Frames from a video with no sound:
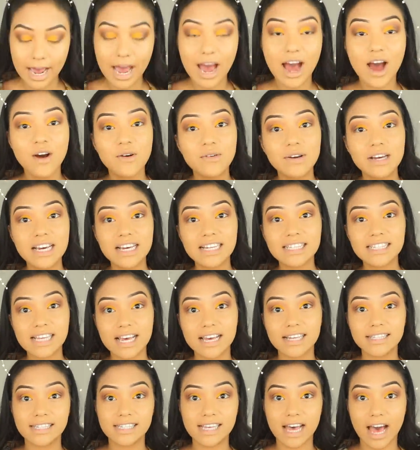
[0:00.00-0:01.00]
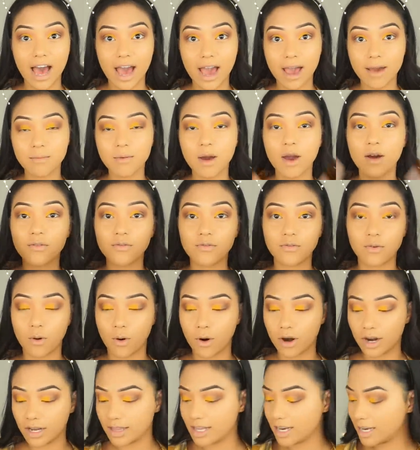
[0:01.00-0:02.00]
now it's time
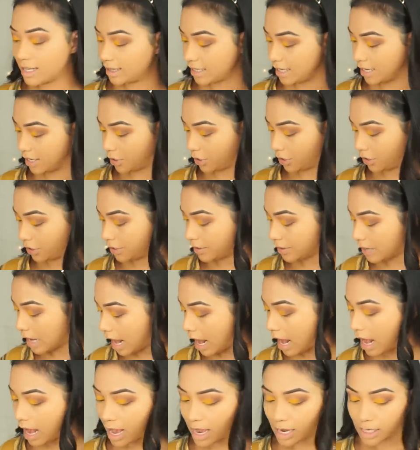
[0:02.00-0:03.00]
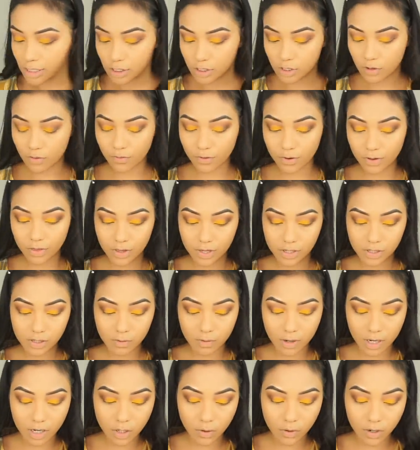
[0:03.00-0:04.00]
for the glitter so for this
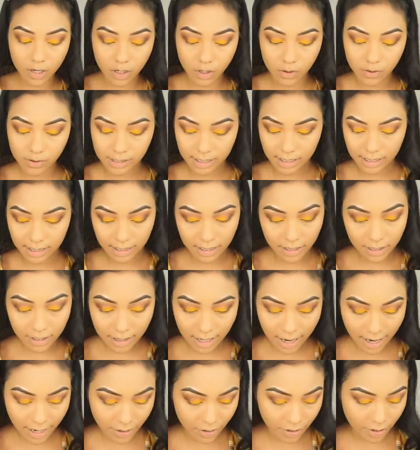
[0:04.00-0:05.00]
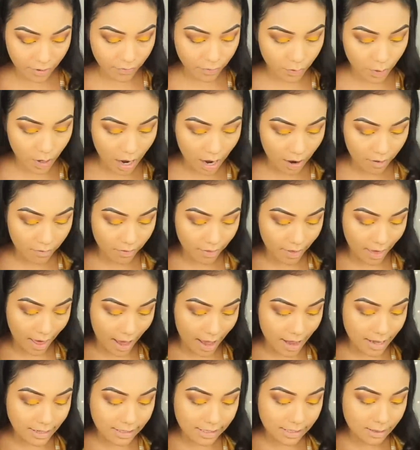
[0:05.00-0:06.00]
one you can use a glitter liner if you have
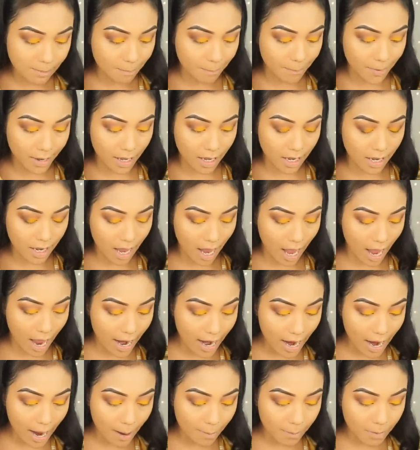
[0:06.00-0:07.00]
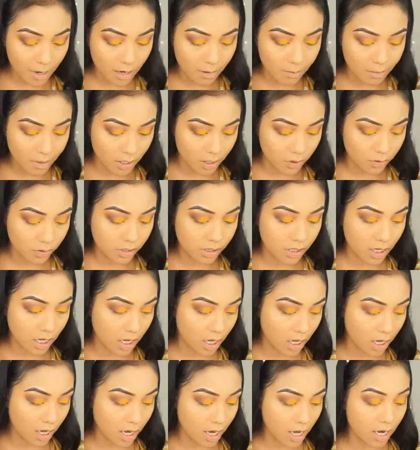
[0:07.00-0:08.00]
that but i am going to be using
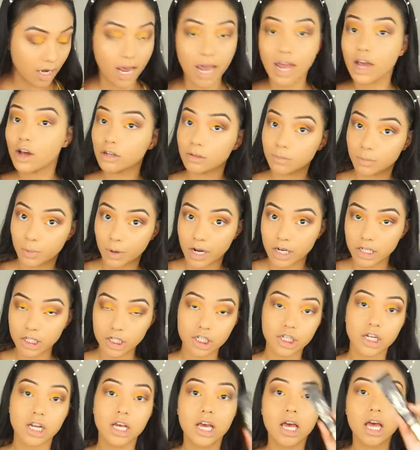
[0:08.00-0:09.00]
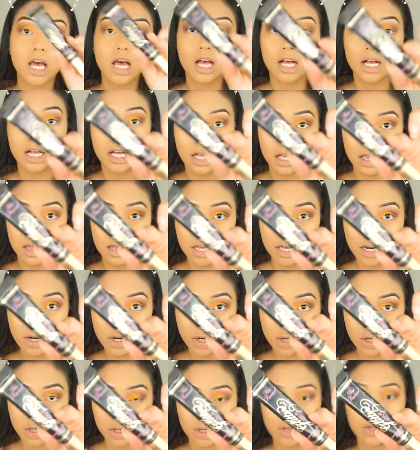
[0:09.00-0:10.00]
an angled brush
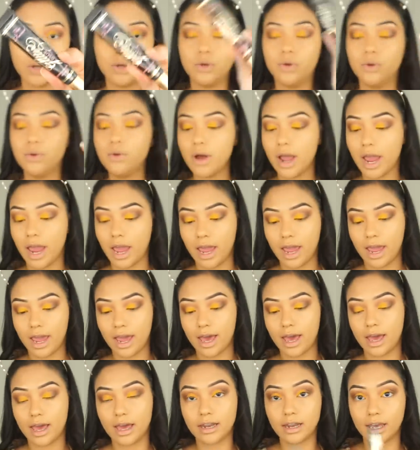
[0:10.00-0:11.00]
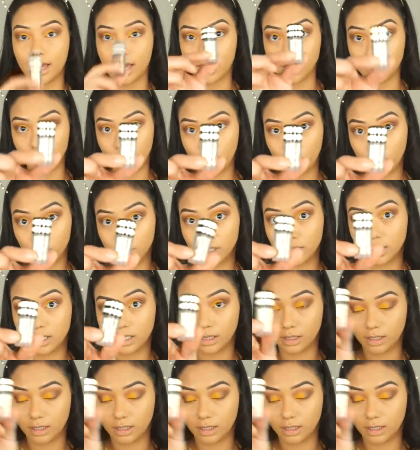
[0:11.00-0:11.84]
glitter glue and a gold